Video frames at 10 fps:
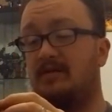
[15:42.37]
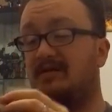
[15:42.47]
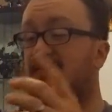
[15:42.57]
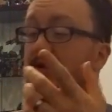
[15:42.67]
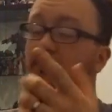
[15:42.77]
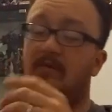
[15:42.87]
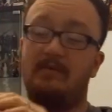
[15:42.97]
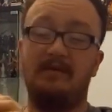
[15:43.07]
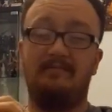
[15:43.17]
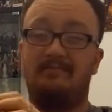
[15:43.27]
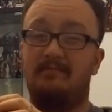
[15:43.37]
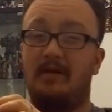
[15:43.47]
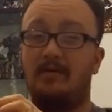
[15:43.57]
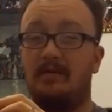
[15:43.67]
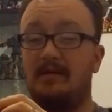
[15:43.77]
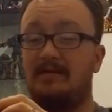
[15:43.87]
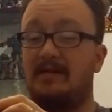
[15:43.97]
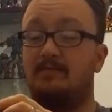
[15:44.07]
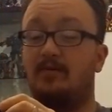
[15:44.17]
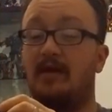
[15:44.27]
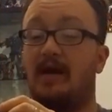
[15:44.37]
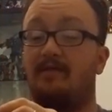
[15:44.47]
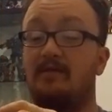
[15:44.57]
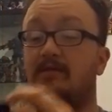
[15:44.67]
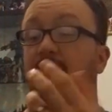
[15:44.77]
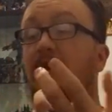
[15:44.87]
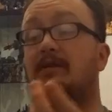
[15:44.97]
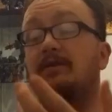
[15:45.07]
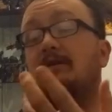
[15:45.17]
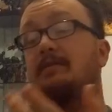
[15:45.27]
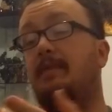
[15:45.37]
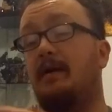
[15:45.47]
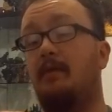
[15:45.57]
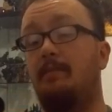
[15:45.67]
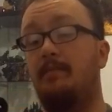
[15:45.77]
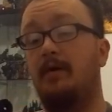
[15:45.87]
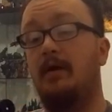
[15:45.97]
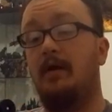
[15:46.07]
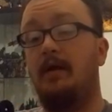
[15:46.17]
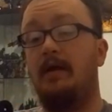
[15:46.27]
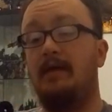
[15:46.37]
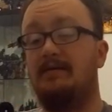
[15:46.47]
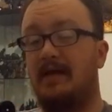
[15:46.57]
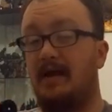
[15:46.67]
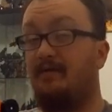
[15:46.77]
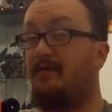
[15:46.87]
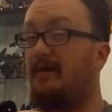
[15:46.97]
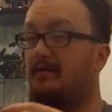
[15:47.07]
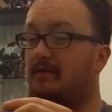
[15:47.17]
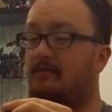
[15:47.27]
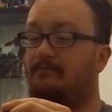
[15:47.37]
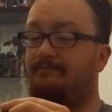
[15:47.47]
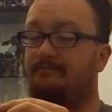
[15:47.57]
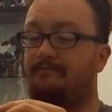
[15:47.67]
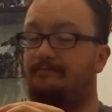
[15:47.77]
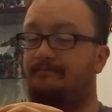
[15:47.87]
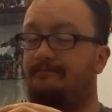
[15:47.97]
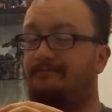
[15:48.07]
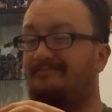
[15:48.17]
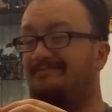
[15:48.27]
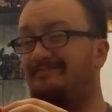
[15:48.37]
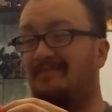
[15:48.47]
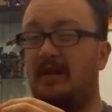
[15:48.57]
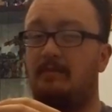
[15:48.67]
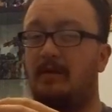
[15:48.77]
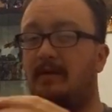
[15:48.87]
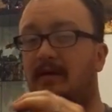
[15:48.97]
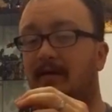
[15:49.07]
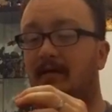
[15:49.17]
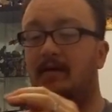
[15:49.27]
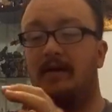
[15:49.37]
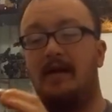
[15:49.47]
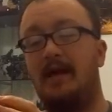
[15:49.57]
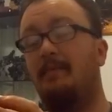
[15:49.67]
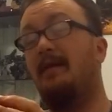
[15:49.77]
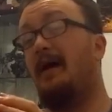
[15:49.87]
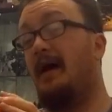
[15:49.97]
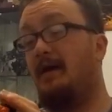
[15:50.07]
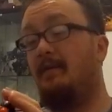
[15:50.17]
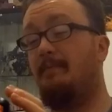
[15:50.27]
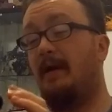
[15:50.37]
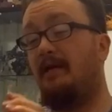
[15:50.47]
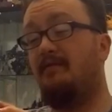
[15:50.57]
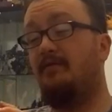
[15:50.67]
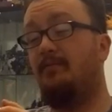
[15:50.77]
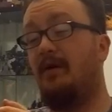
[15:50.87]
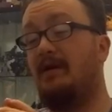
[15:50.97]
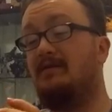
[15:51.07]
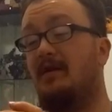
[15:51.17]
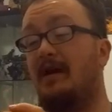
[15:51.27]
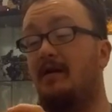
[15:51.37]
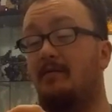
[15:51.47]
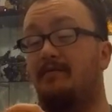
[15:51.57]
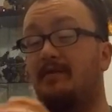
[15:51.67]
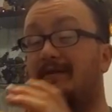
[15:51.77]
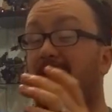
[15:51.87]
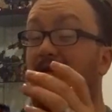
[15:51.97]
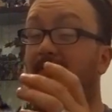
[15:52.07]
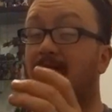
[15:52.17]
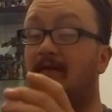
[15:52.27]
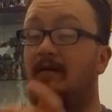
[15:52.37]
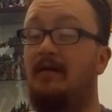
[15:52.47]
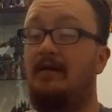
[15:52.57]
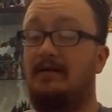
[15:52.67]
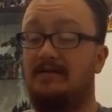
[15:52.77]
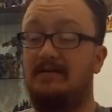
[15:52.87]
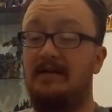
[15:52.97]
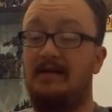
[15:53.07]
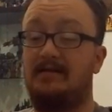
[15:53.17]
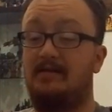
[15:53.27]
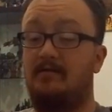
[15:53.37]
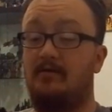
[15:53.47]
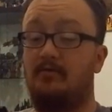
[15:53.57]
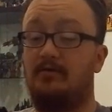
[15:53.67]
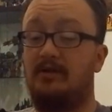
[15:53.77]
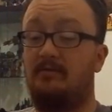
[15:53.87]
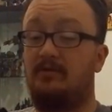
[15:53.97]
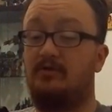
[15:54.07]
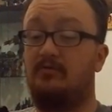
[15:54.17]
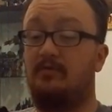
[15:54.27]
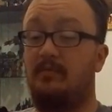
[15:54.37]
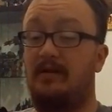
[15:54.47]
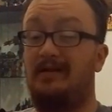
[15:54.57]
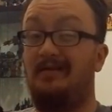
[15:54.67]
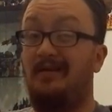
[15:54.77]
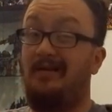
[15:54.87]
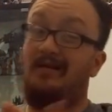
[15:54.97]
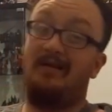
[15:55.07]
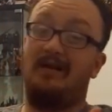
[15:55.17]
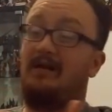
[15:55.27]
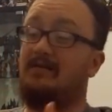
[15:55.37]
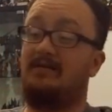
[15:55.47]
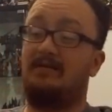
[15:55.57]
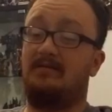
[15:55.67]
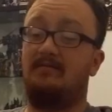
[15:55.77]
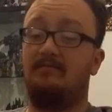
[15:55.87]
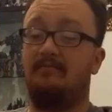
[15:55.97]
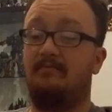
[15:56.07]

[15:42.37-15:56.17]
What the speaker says: As I say, I would maybe, you know, it's pretty average. If you get the chance to pick him up, he's the kind of figure that you'd maybe him and have by paying full price. Now I got him for a tenner, as I said last year at Auto Assembly, so to me, that's